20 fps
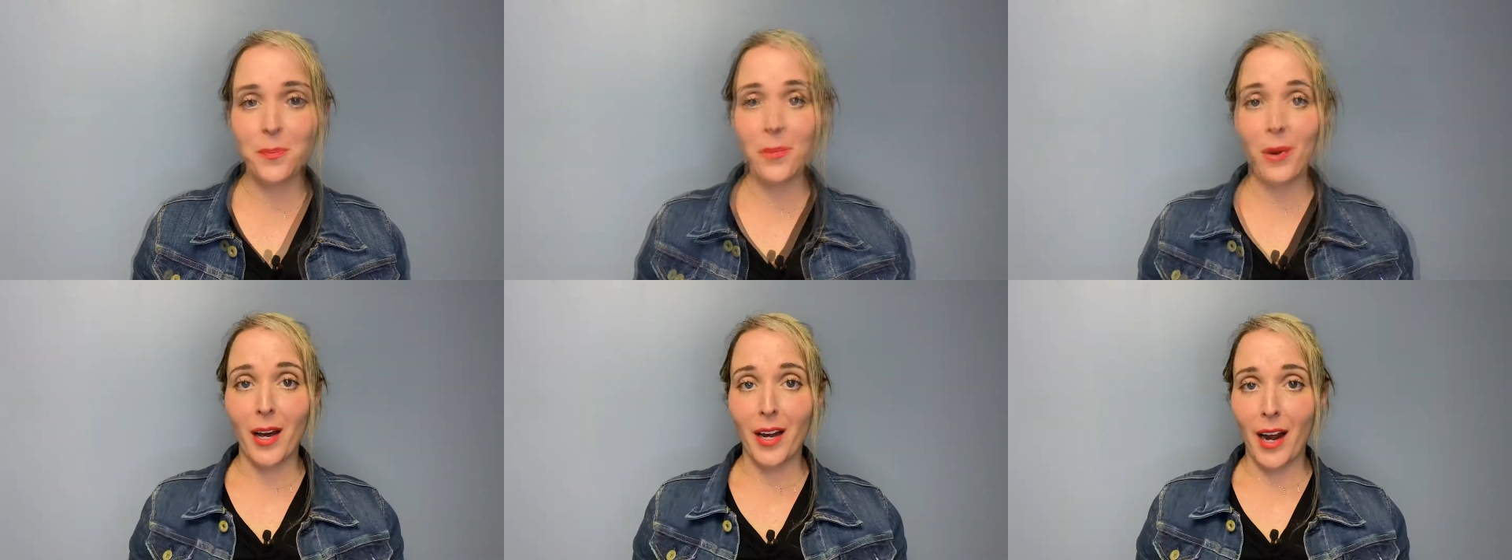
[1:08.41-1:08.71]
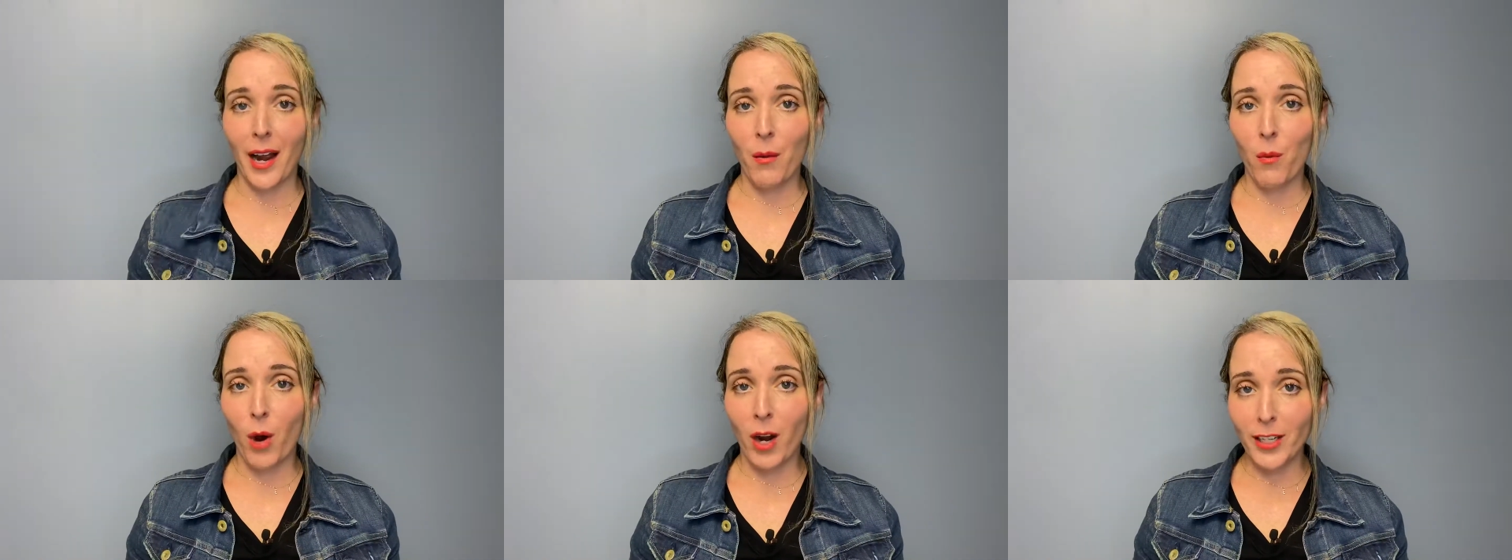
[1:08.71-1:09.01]
but
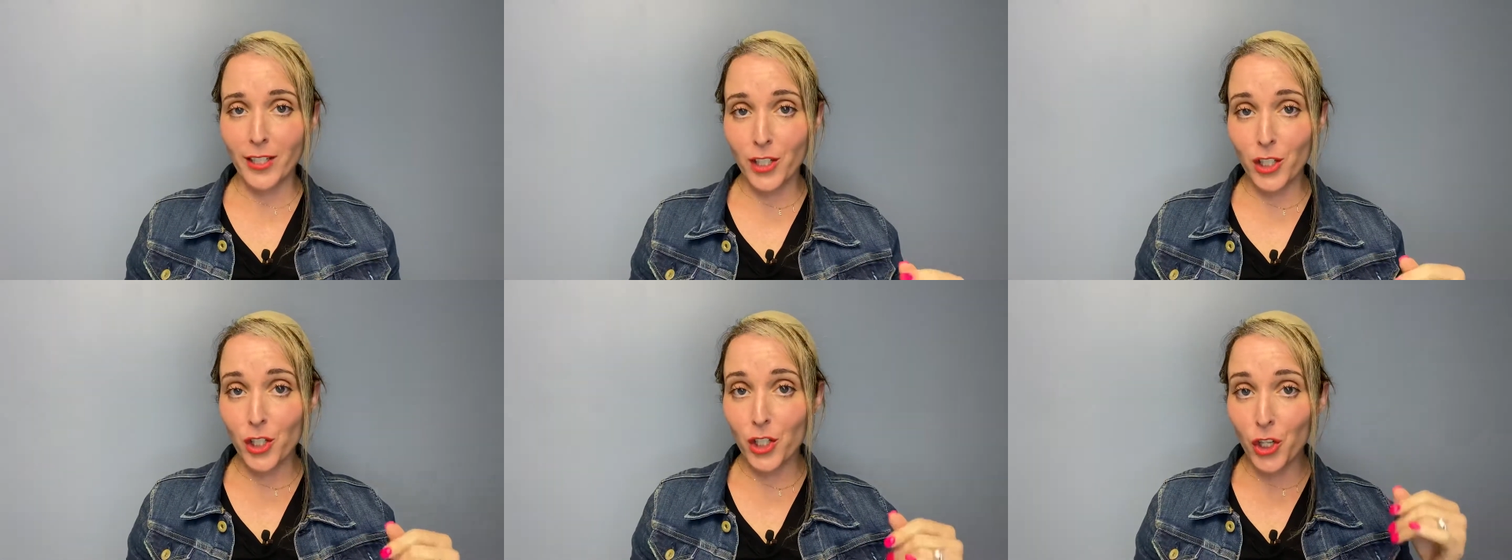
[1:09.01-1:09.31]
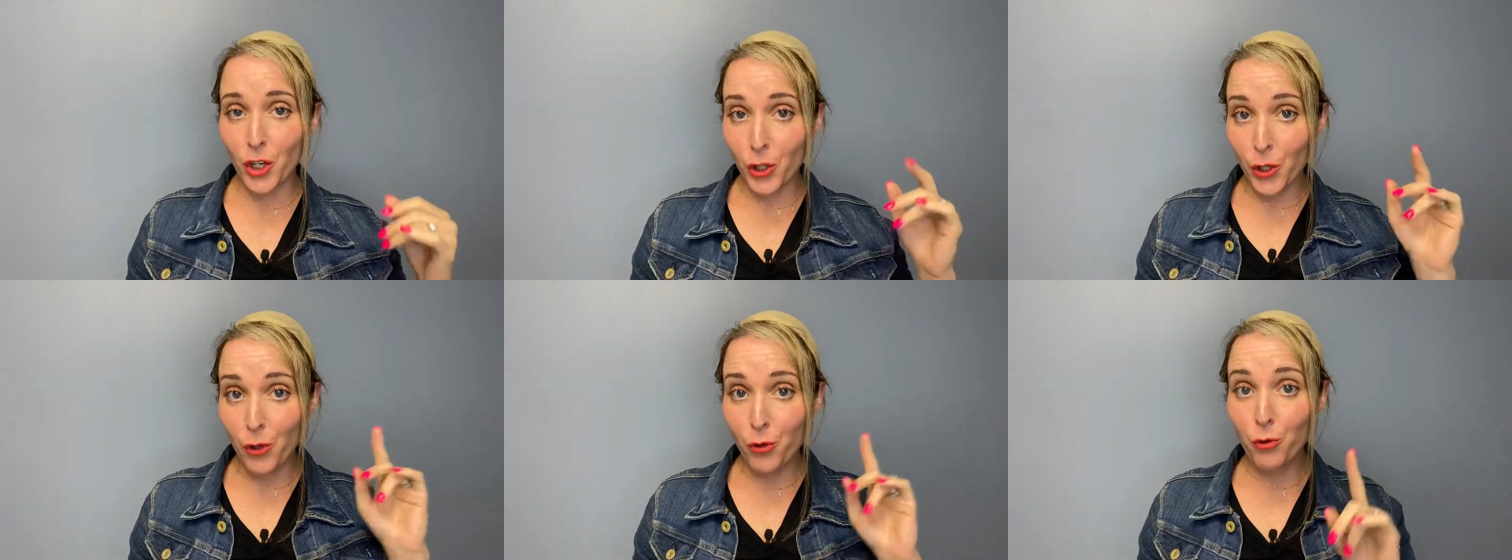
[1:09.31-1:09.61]
I wanted to
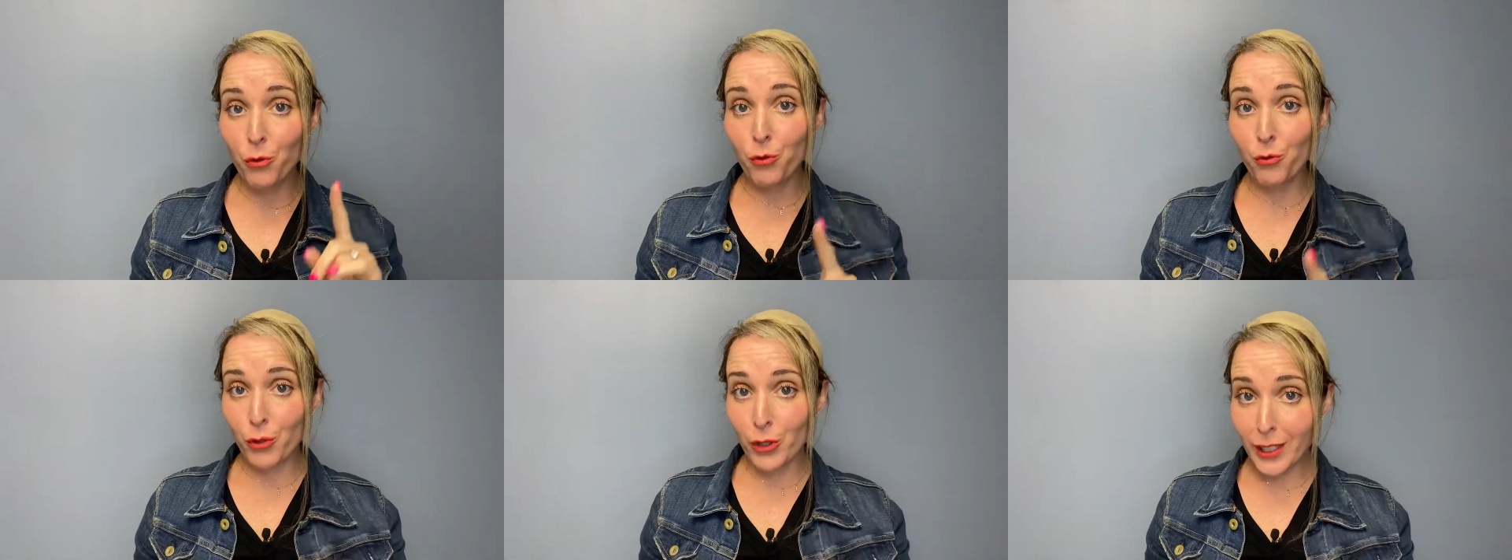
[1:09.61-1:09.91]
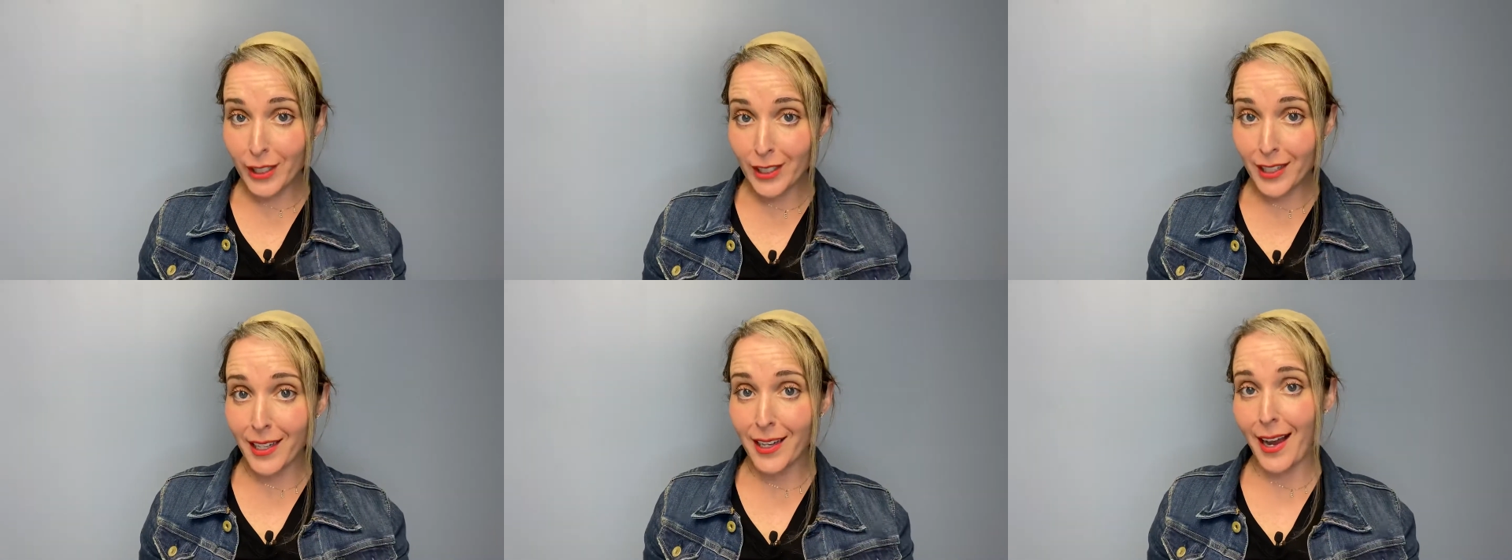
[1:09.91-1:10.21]
show you
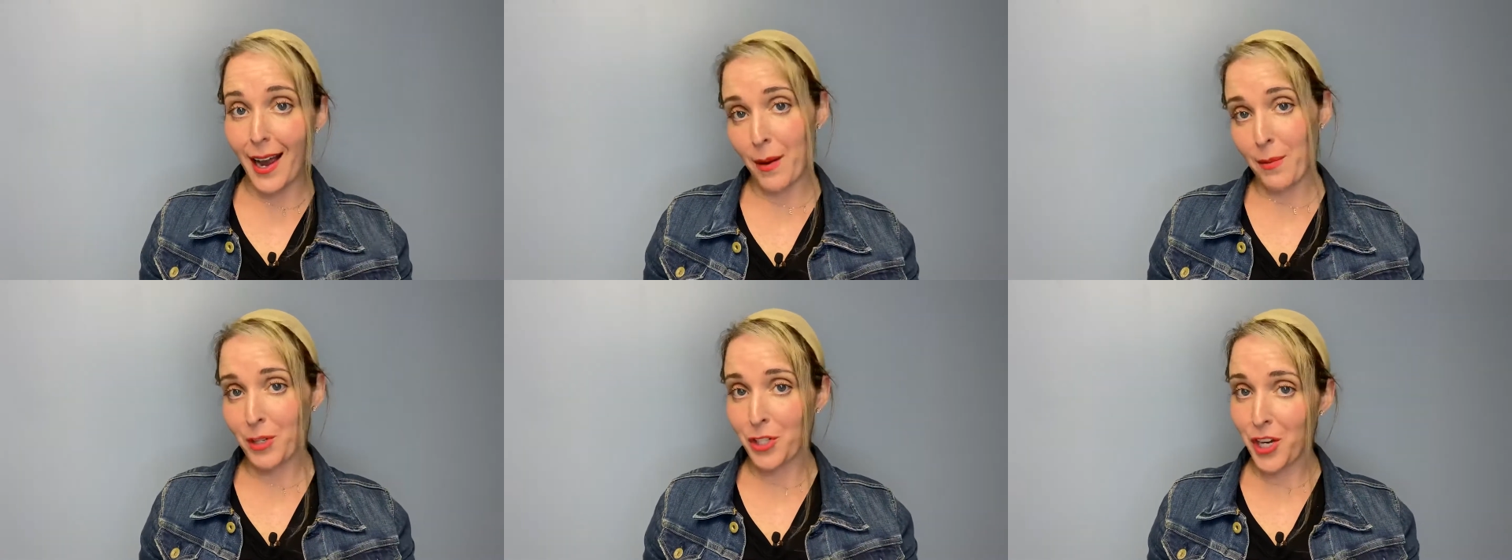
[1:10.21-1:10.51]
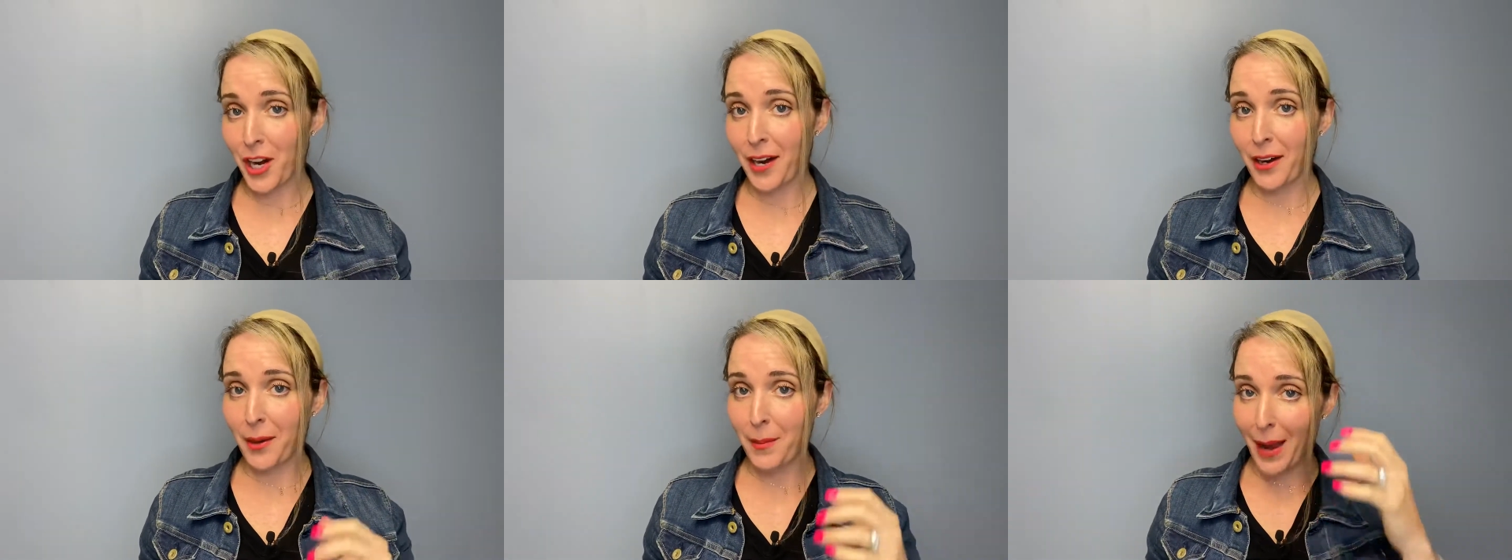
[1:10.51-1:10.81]
really how much
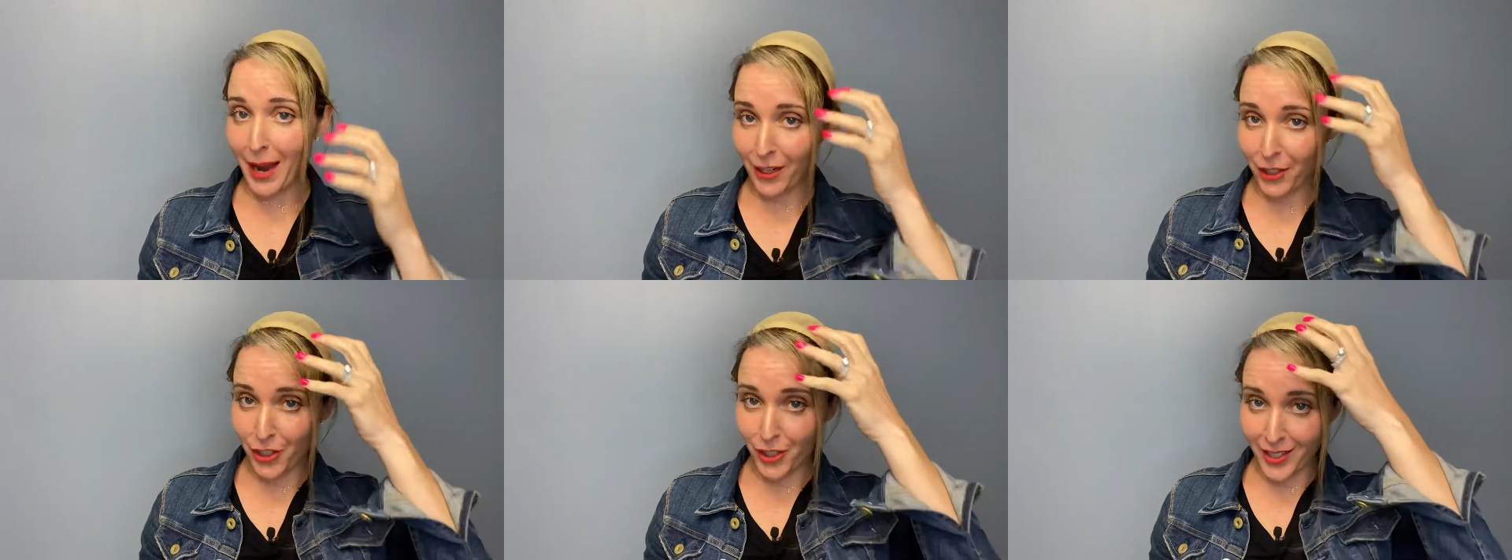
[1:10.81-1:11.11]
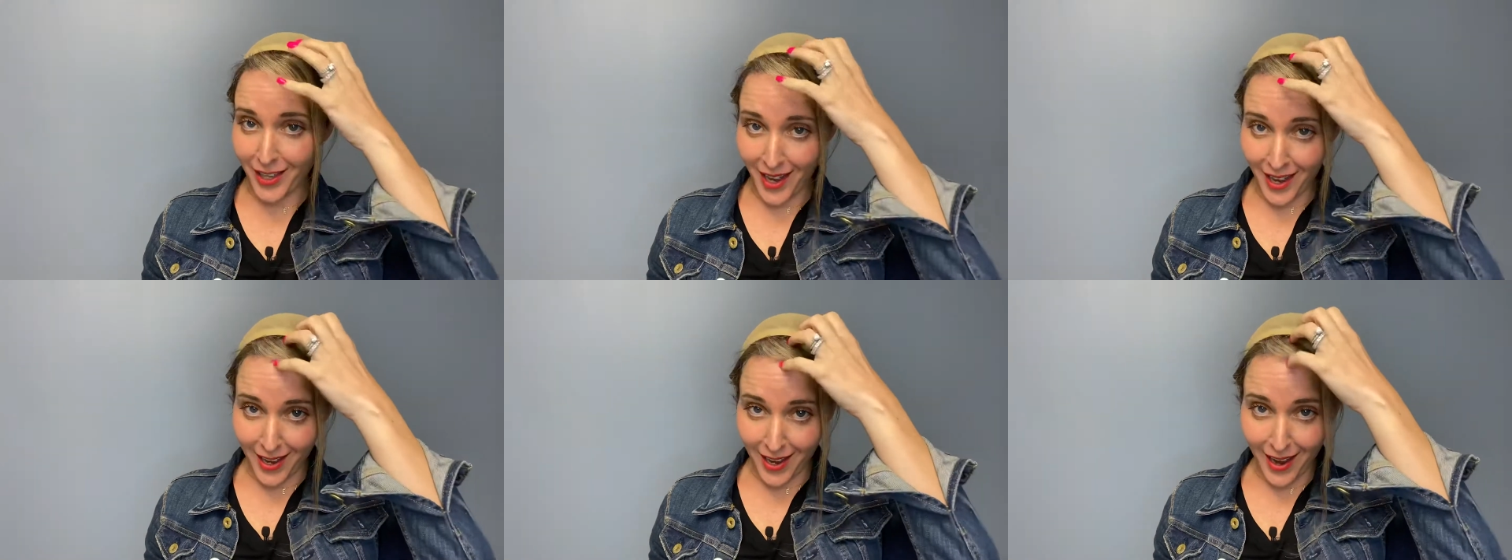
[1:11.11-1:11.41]
hair I'm actually
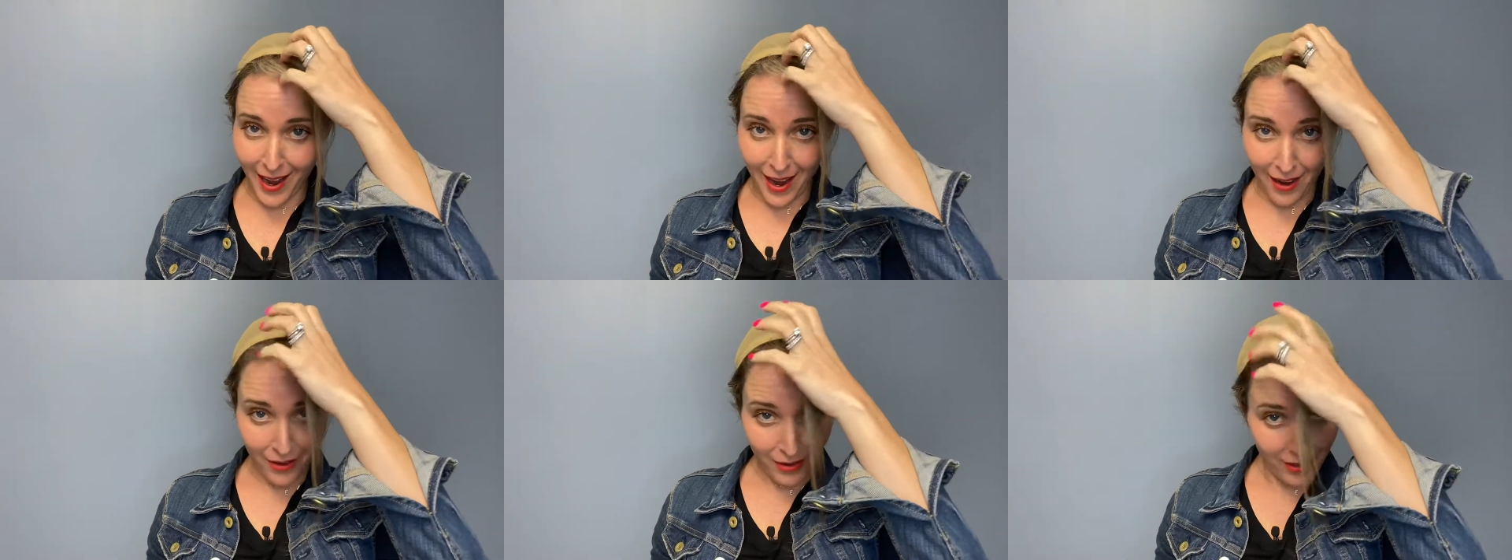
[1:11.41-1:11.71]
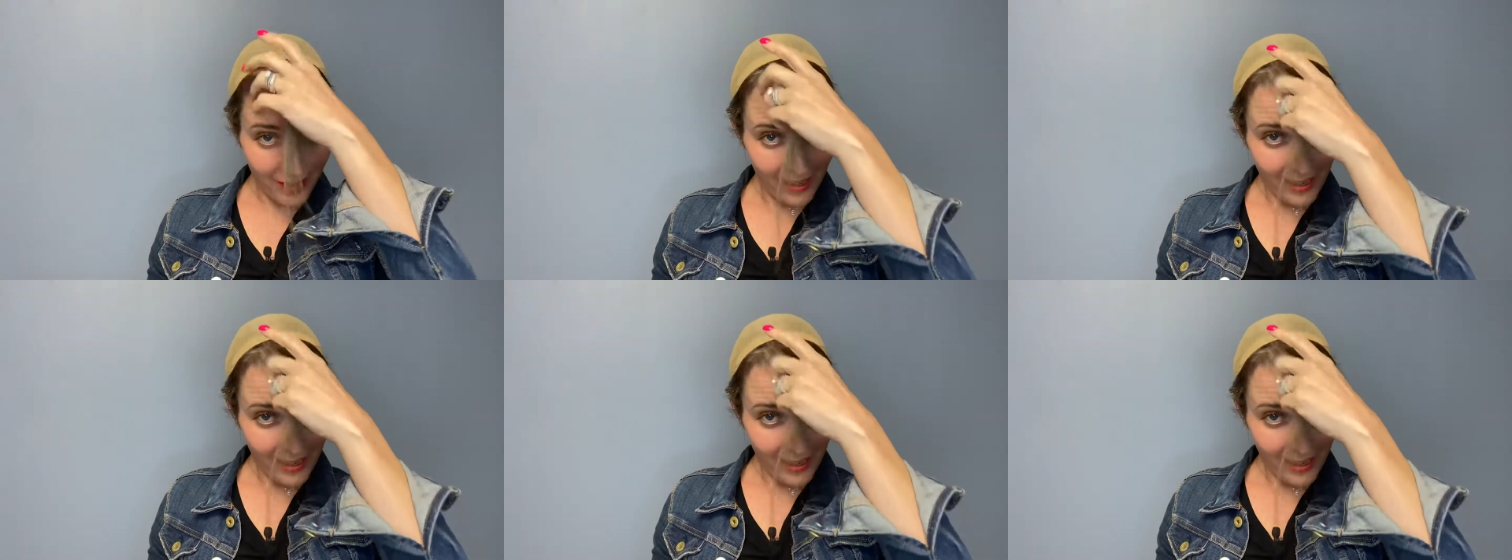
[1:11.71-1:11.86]
taking out.